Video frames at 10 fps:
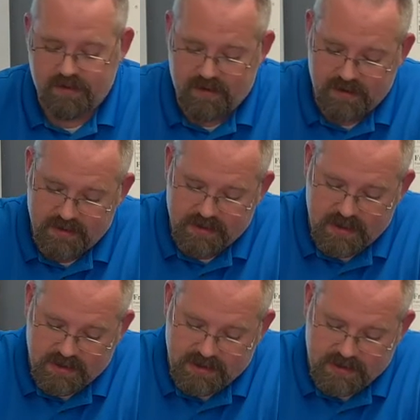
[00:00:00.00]
There is
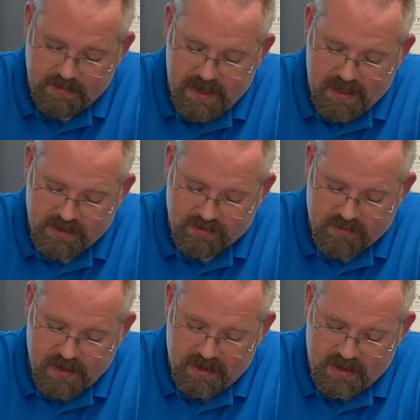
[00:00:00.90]
a space
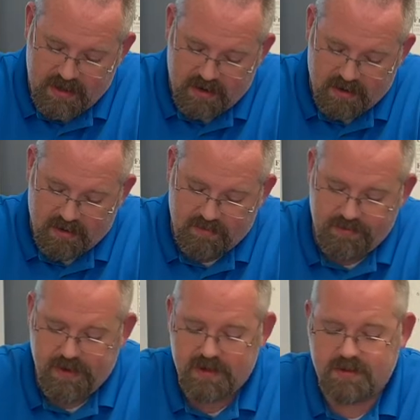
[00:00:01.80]
right here
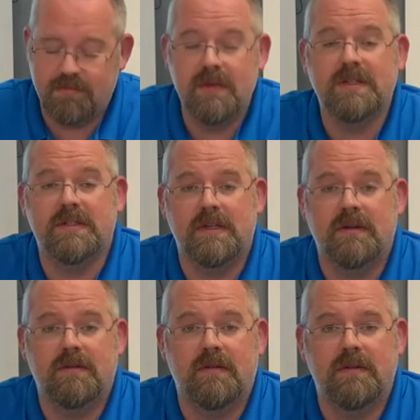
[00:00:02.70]
that is missing.
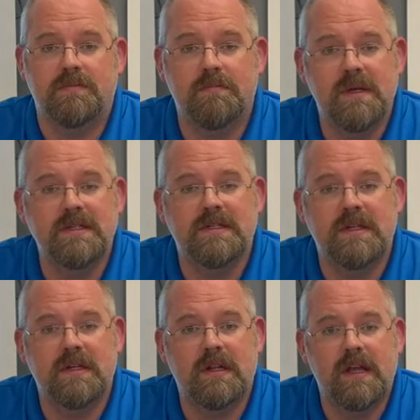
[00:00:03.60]
It's missing
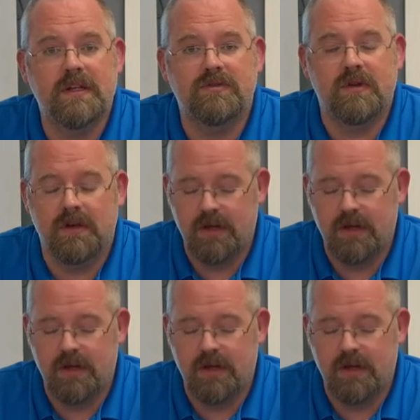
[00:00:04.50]
an electron.